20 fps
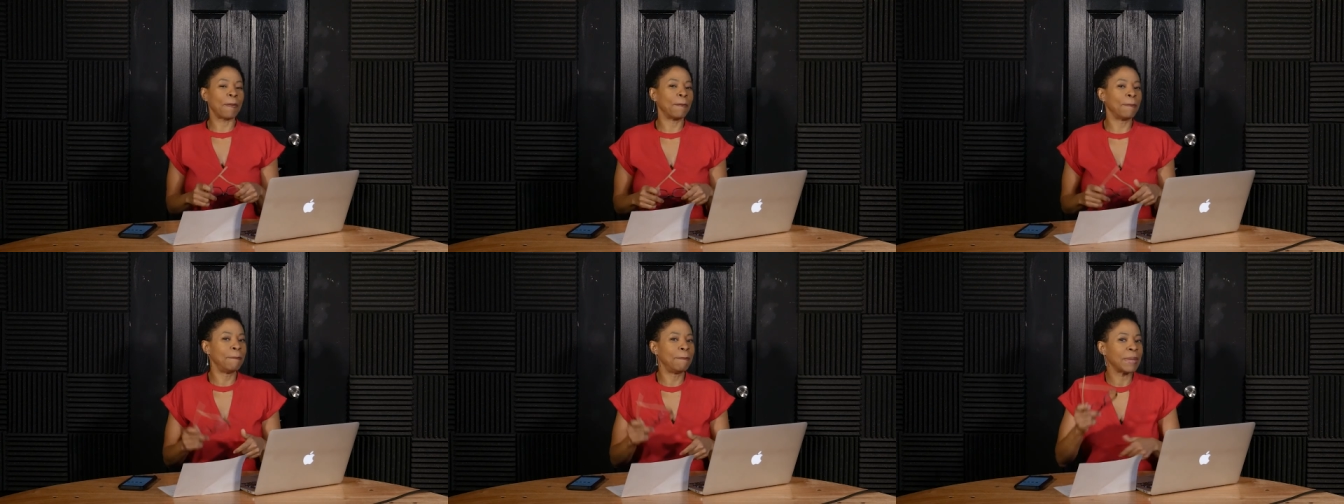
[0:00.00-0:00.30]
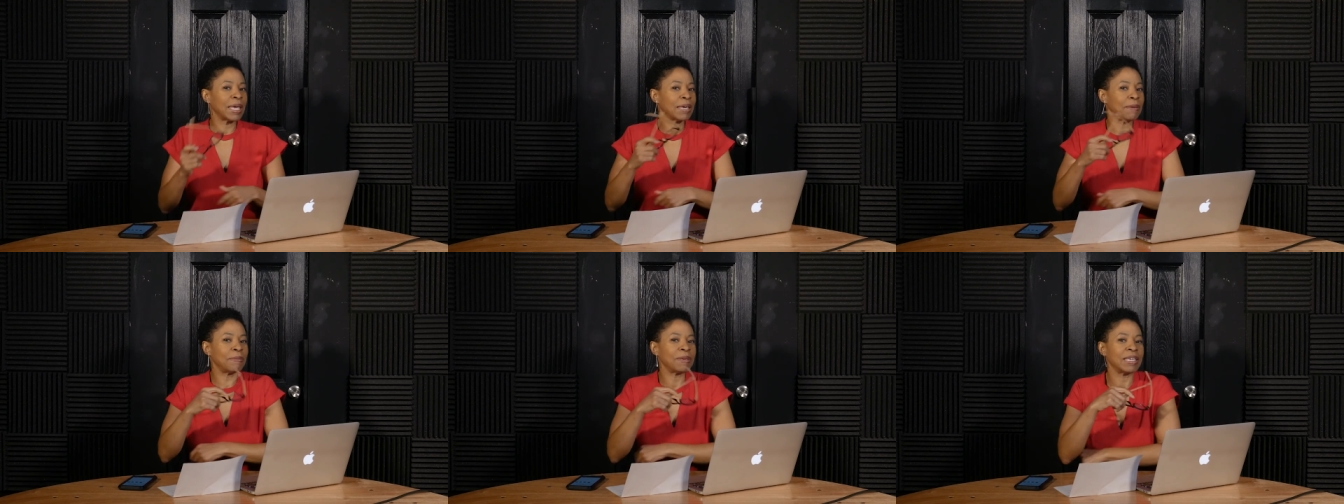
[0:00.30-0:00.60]

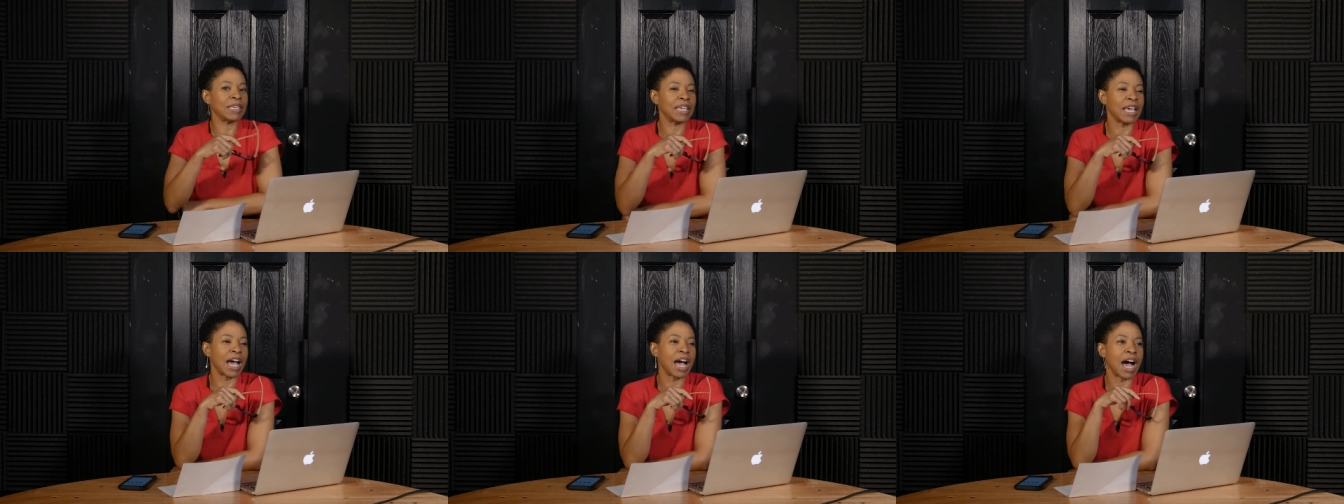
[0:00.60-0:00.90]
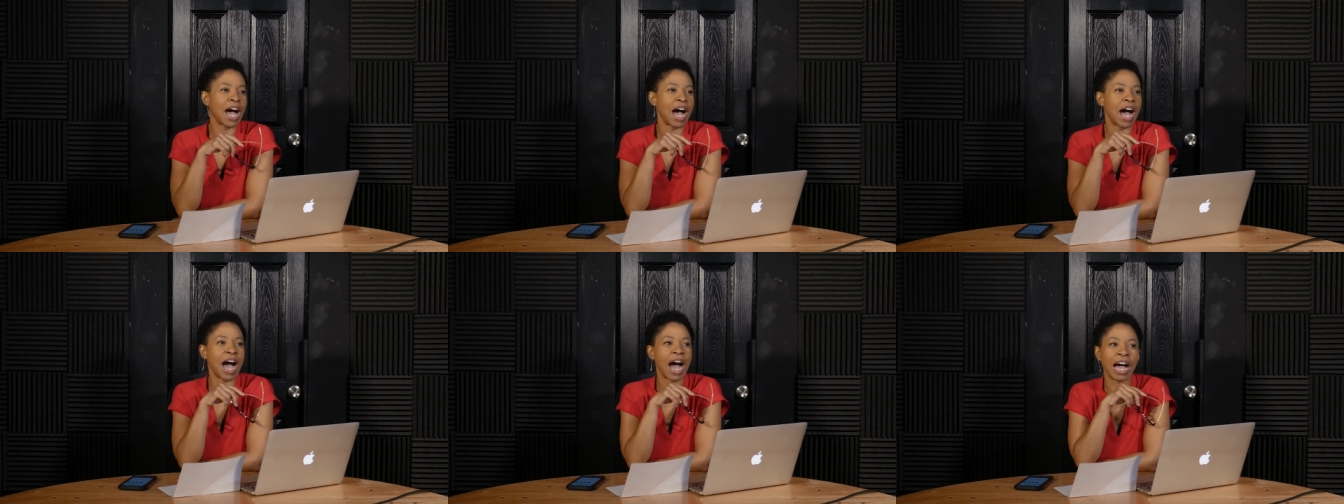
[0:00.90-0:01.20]
Maybe
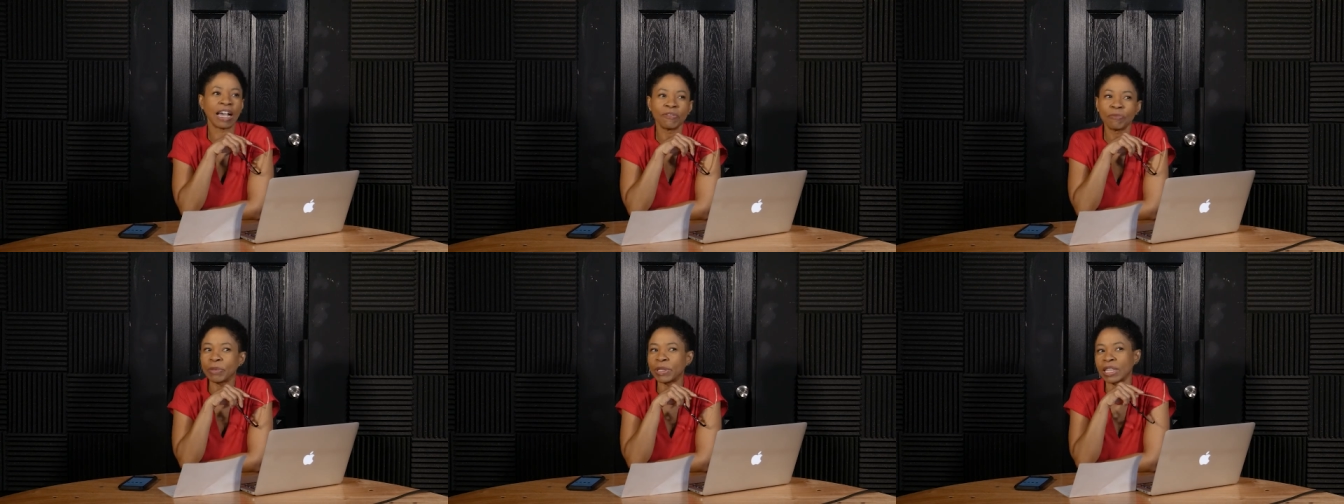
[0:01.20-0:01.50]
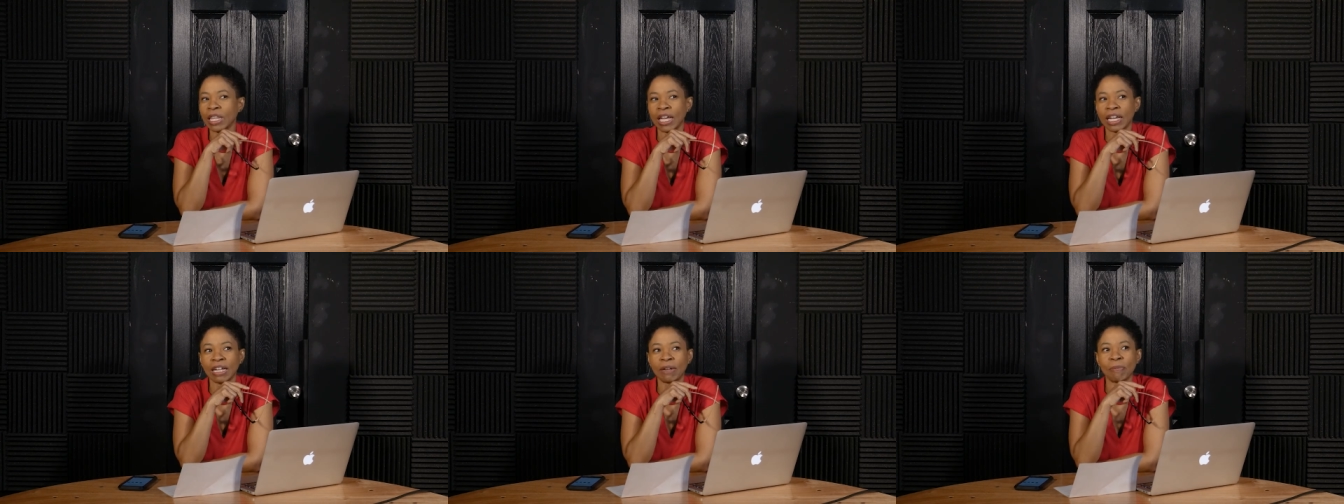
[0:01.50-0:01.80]
I've been
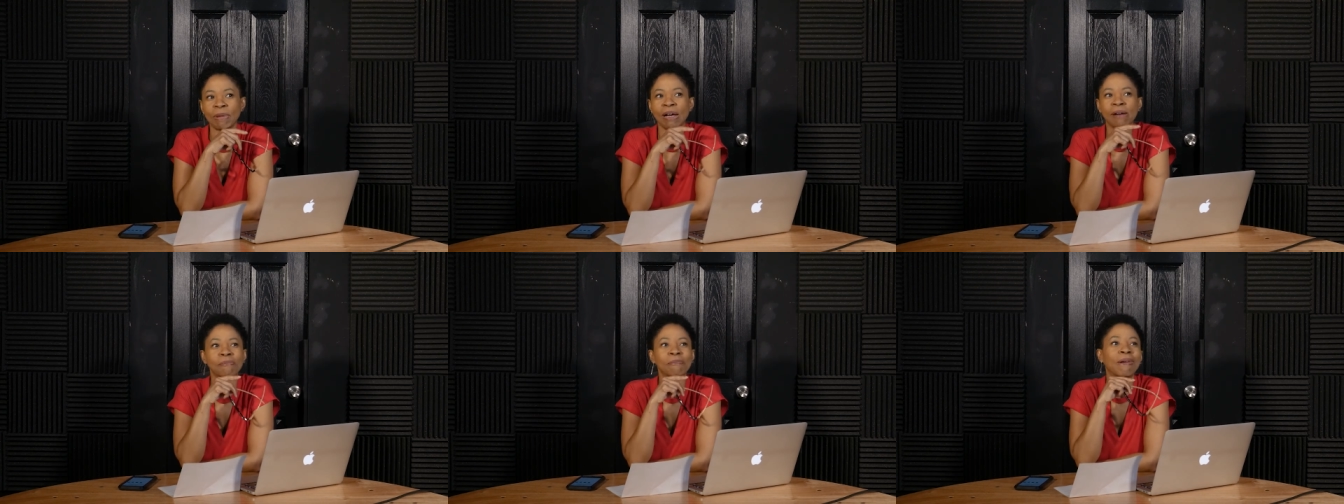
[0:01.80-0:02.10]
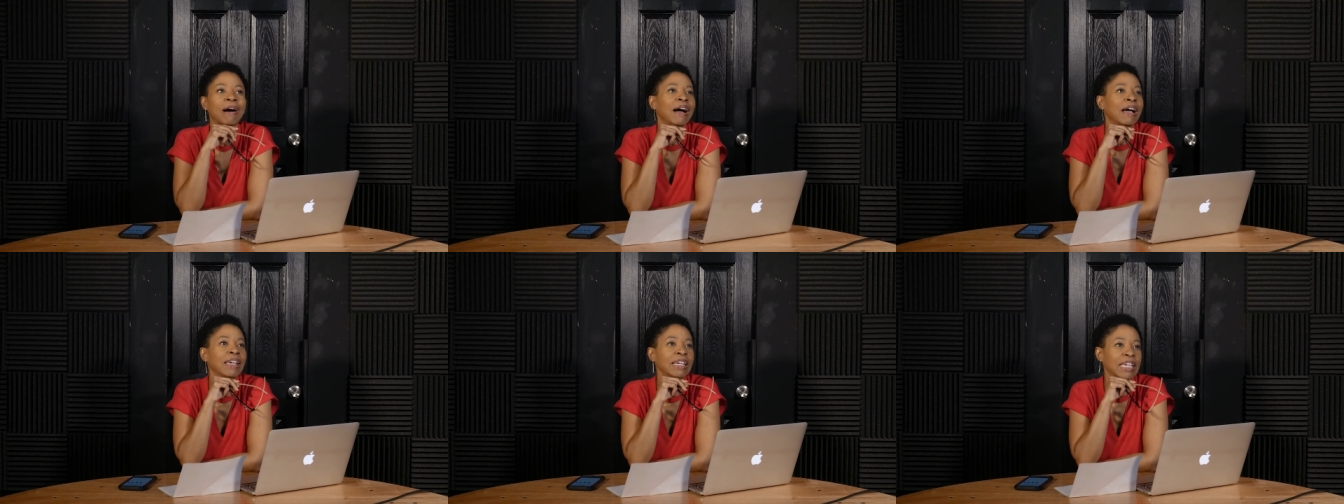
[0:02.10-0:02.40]
lying about
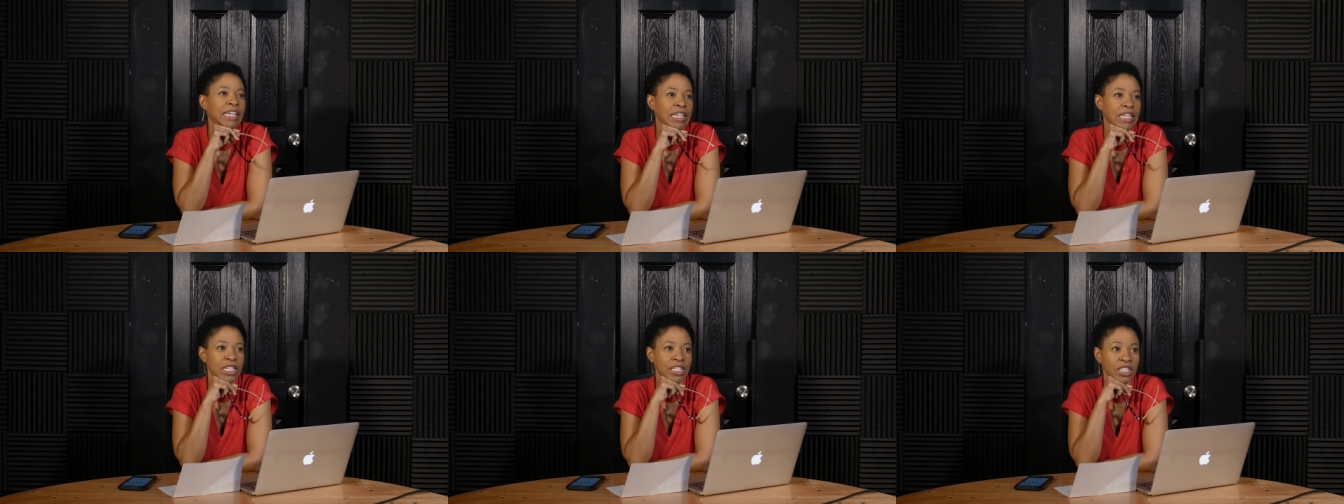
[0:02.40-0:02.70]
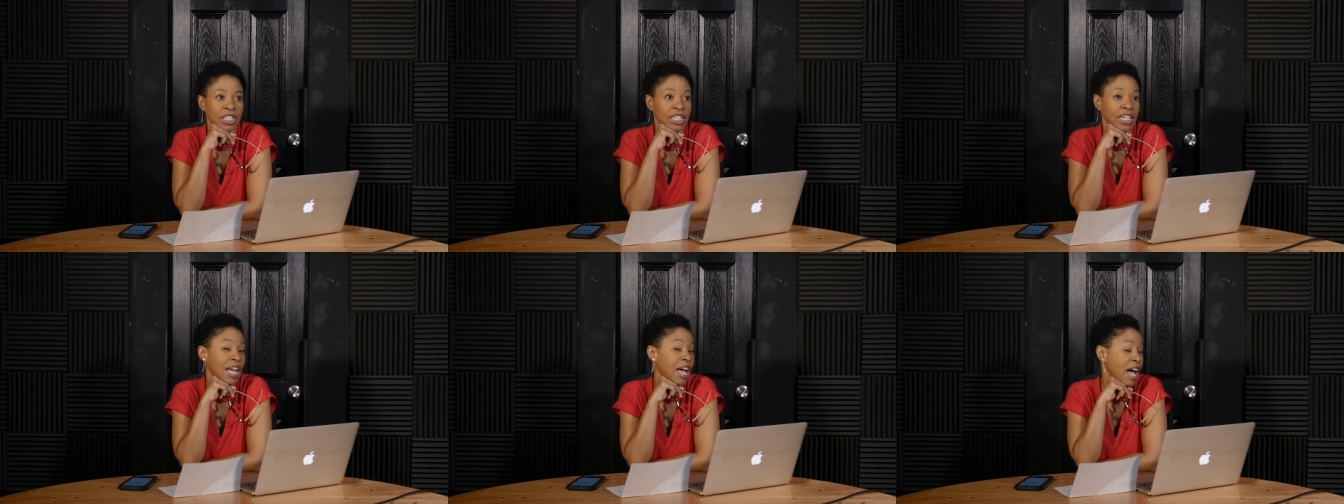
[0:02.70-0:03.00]
my
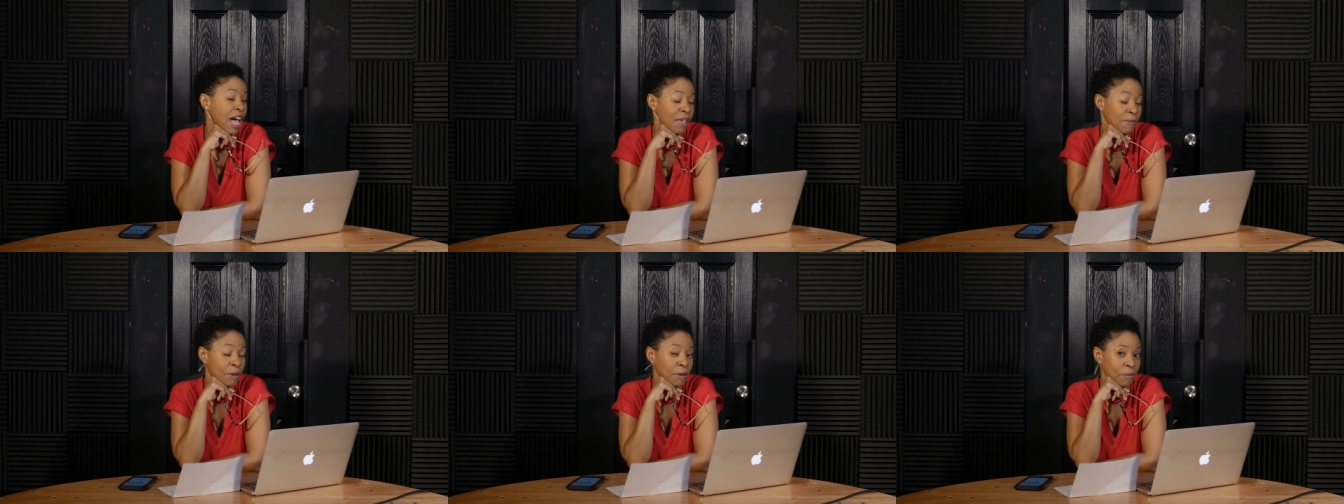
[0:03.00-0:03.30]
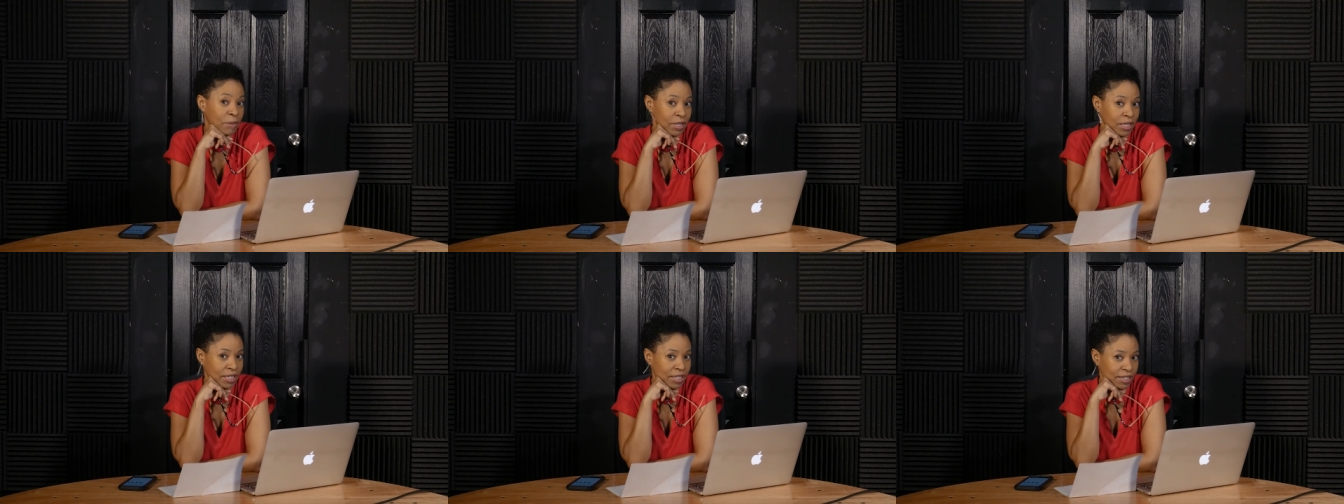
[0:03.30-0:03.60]
age, and I'm a
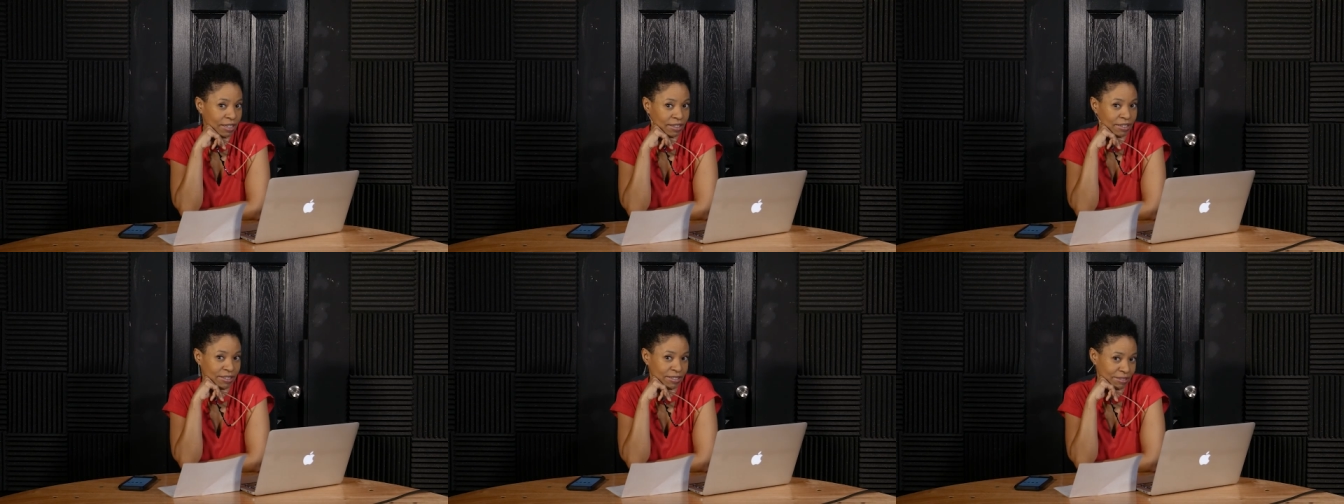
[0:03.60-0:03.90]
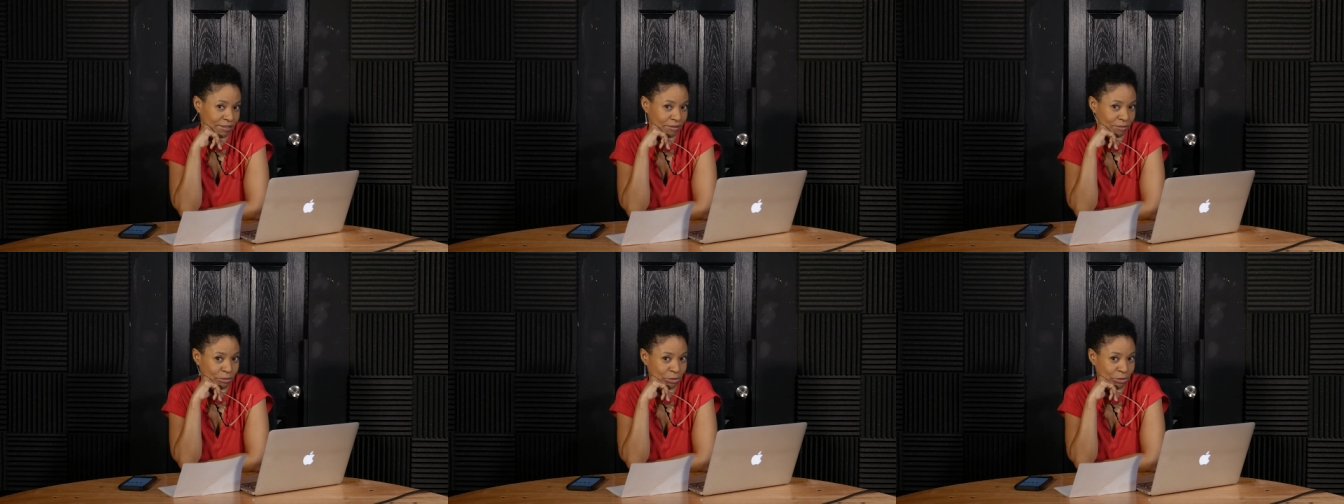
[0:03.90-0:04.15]
millennial.